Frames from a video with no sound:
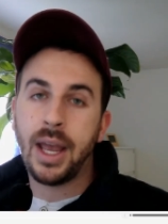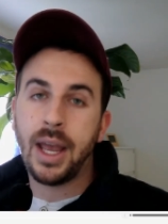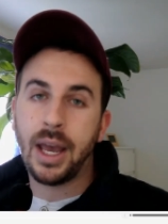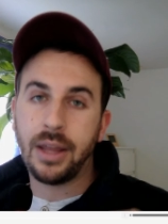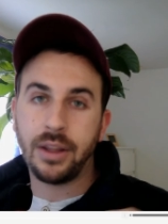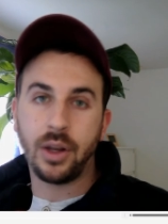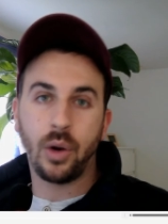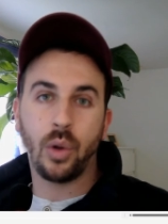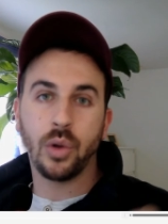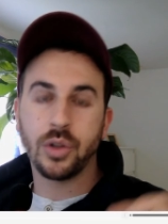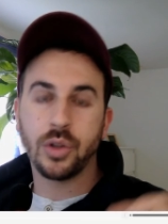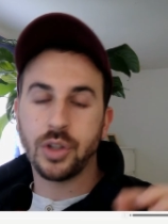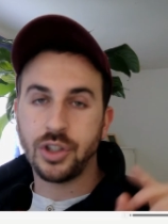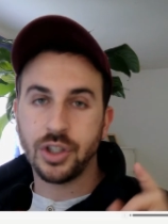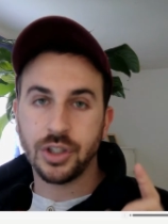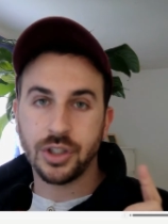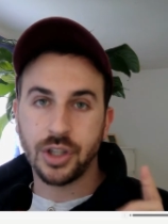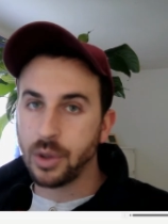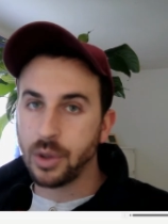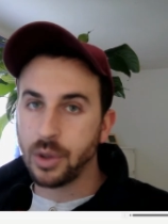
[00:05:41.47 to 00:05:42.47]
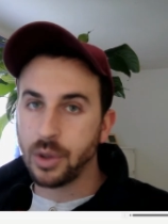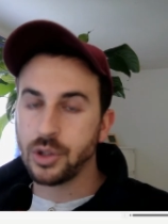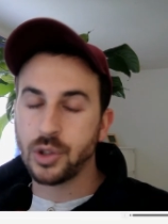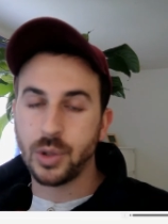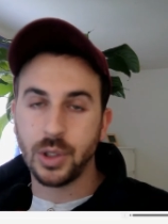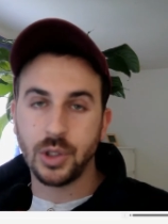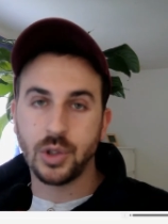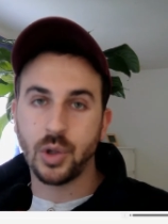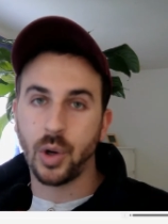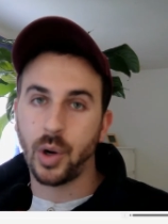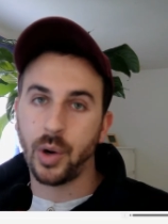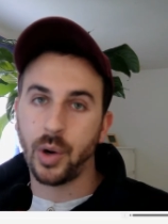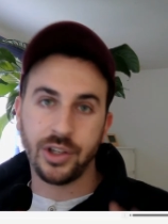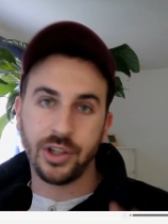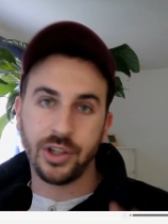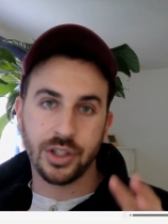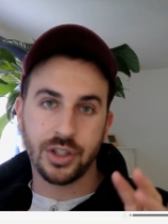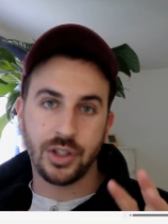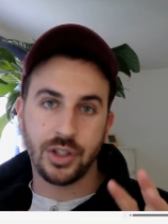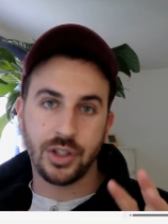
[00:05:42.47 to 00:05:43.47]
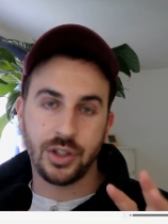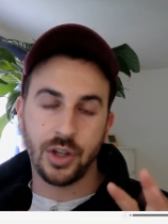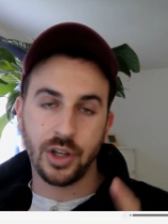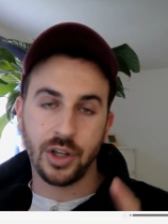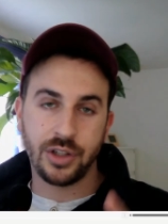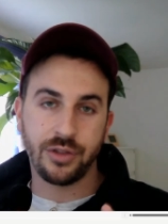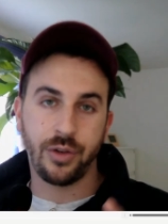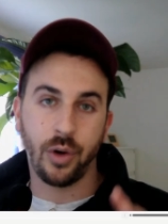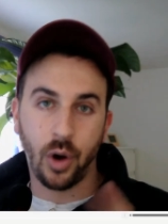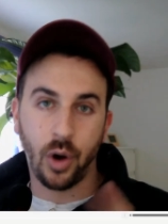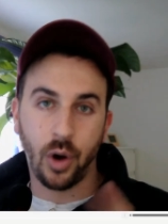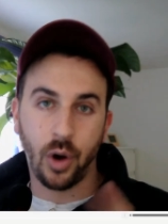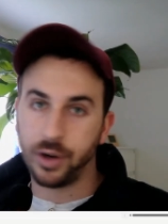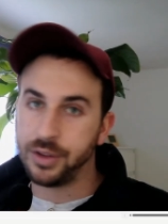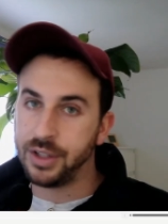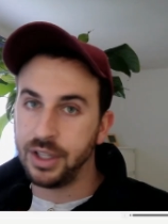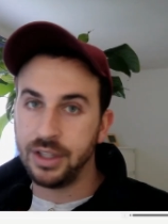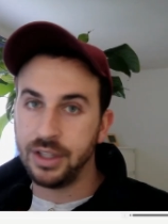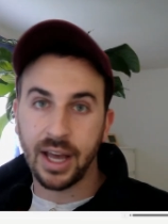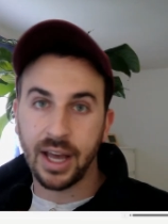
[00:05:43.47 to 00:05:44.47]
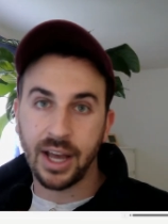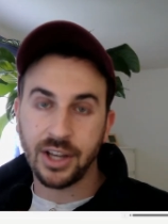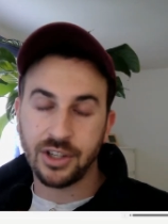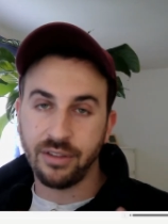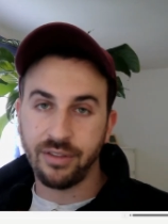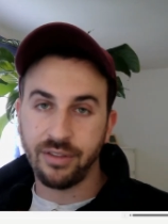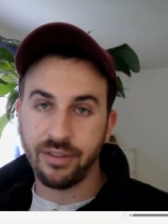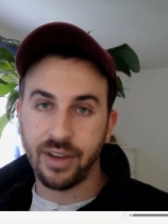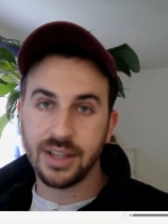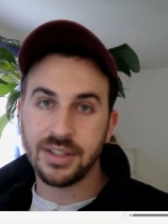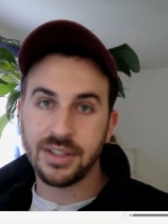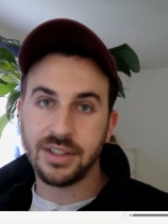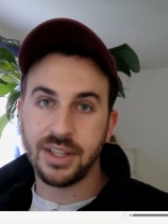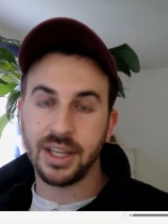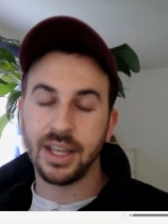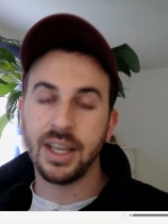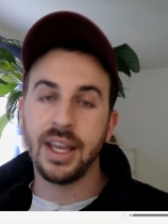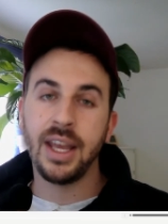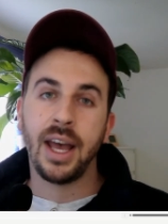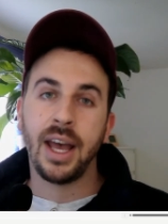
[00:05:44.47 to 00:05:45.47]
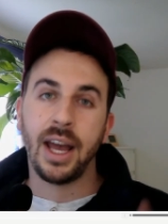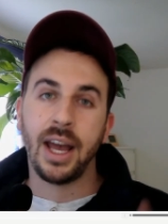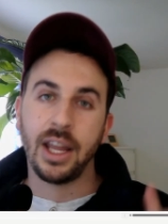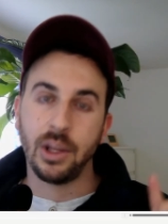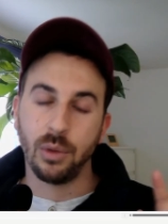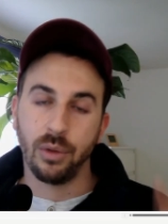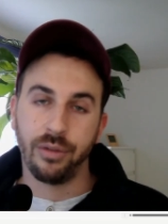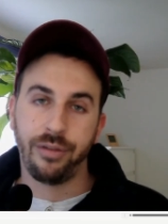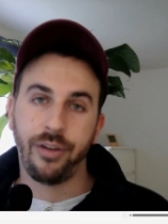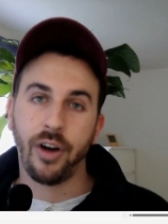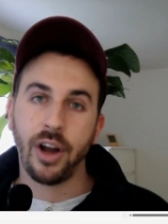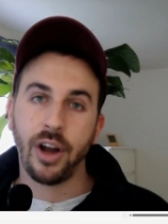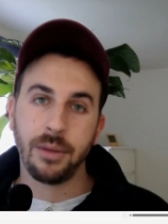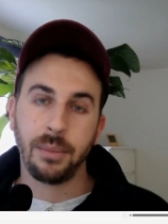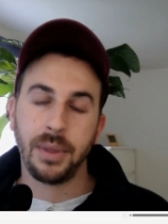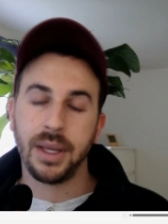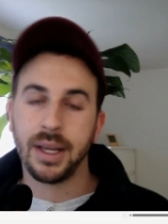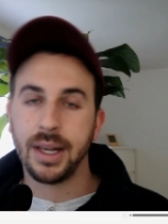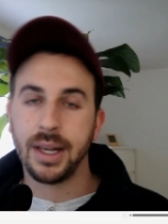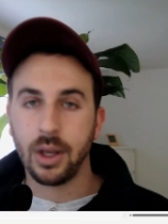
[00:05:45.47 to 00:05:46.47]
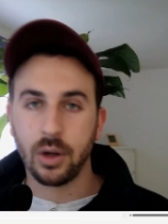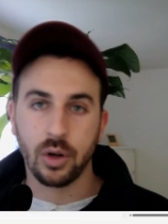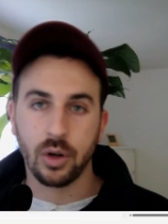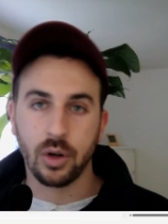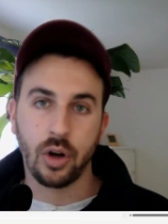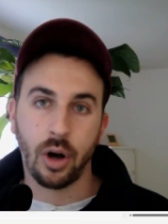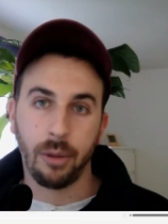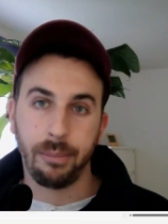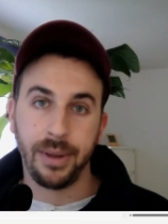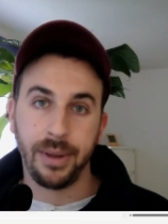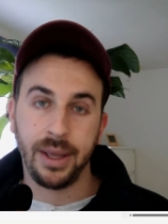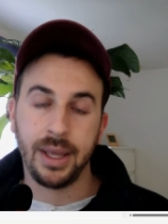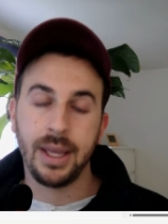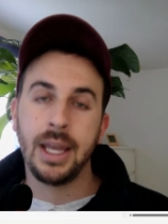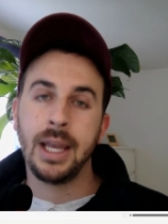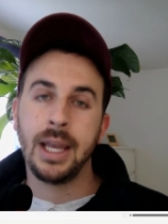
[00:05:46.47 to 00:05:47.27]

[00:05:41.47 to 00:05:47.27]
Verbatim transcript: and then also just go onto eToro and just search for R T Investing, and you will find me. Click on copy,